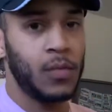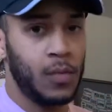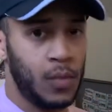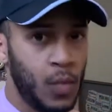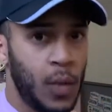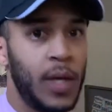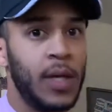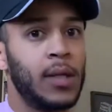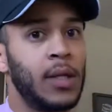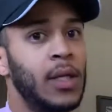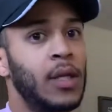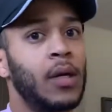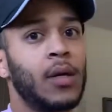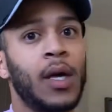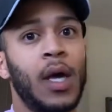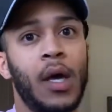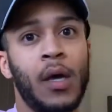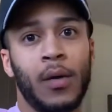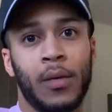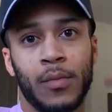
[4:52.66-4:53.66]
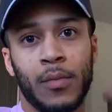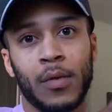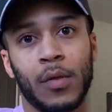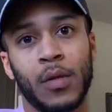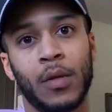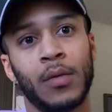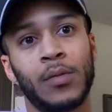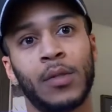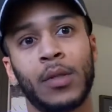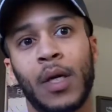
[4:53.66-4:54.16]
weekly, okay? You know
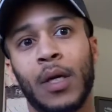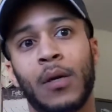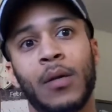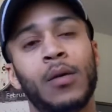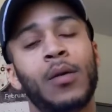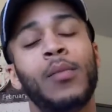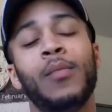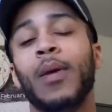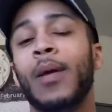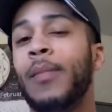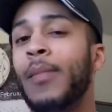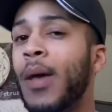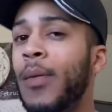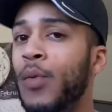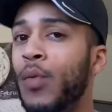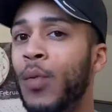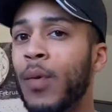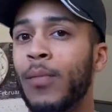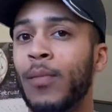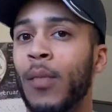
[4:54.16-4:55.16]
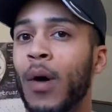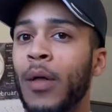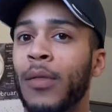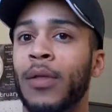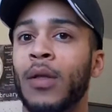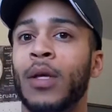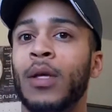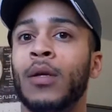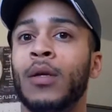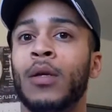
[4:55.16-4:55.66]
what I'm saying? Maybe
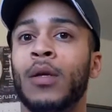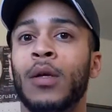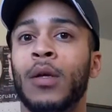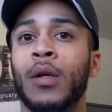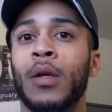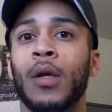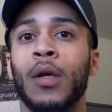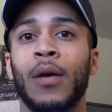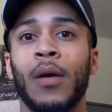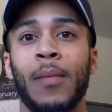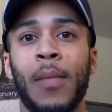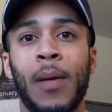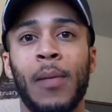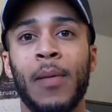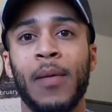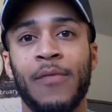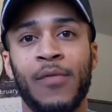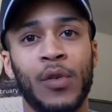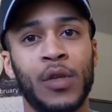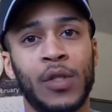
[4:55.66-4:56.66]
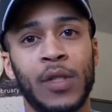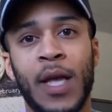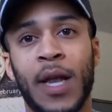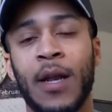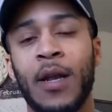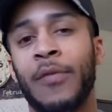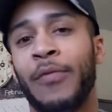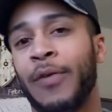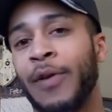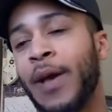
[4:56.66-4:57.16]
monthly, And maybe if you set
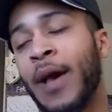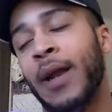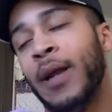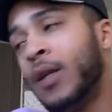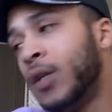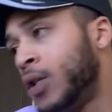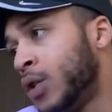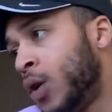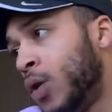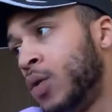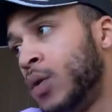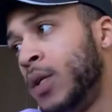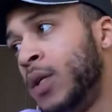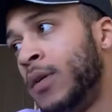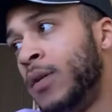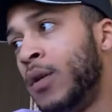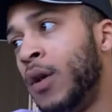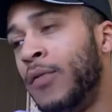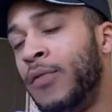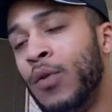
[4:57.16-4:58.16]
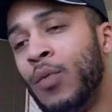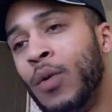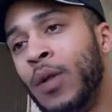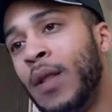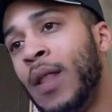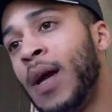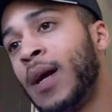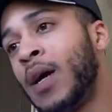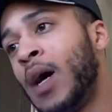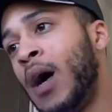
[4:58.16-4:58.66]
it and forget it and just hold it, you know, if you're really
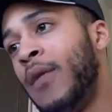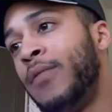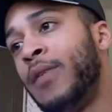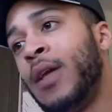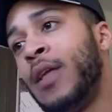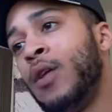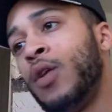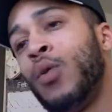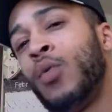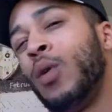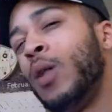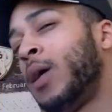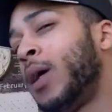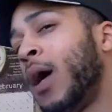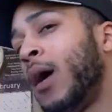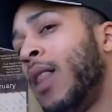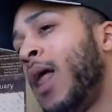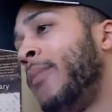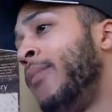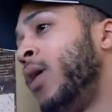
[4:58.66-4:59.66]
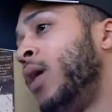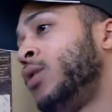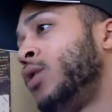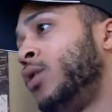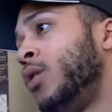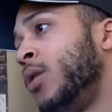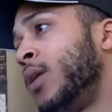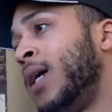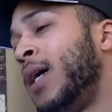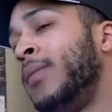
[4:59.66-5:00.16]
that confident, you don't really care that much, you
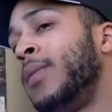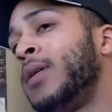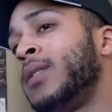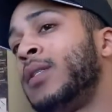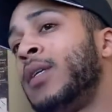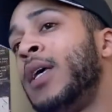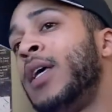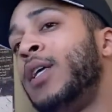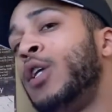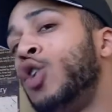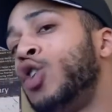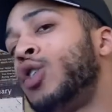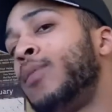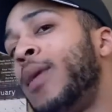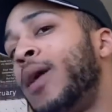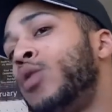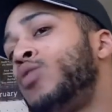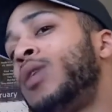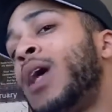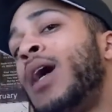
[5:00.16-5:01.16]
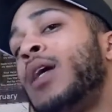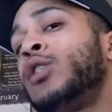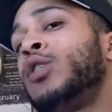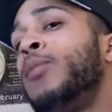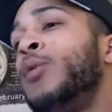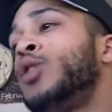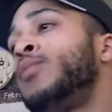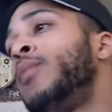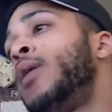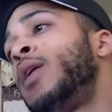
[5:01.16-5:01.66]
know, again, because you're somebody who's got so
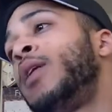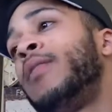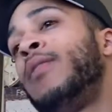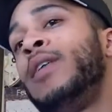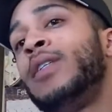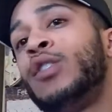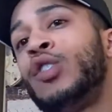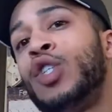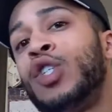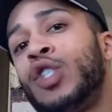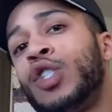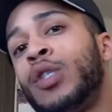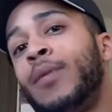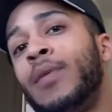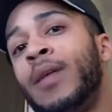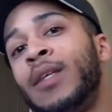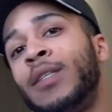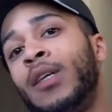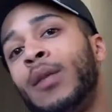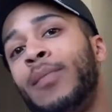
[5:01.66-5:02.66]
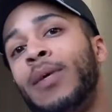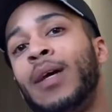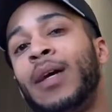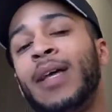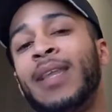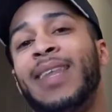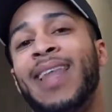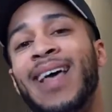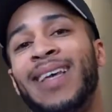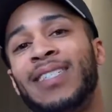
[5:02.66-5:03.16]
much money and these are just something that's going to be
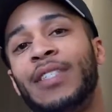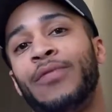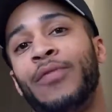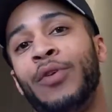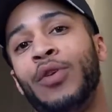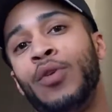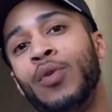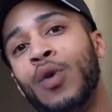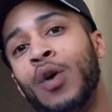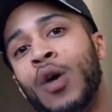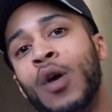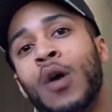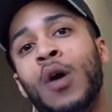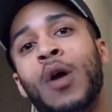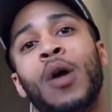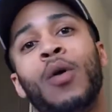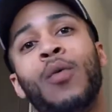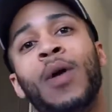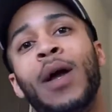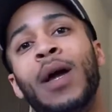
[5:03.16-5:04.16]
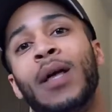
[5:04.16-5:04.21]
a nest for you, right?